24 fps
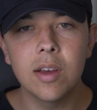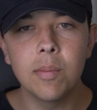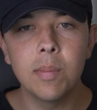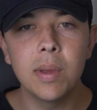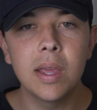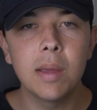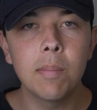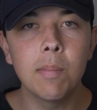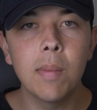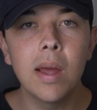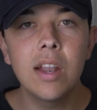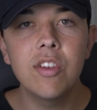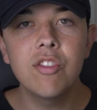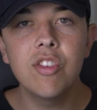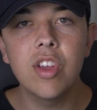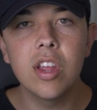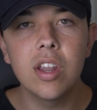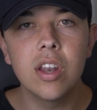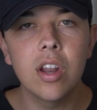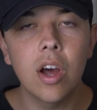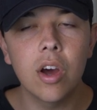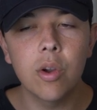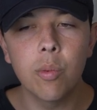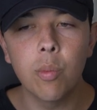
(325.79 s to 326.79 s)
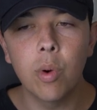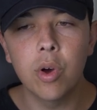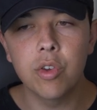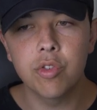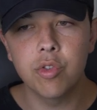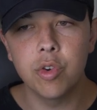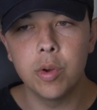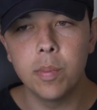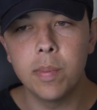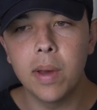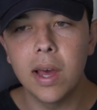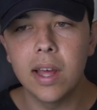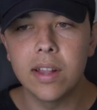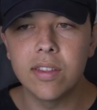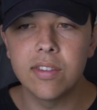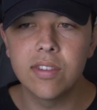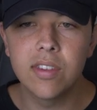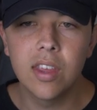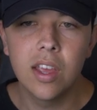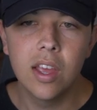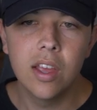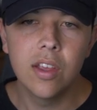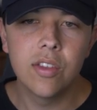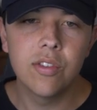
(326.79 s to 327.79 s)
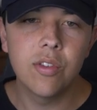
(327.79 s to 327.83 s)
being mentioned on Wall Street Bets.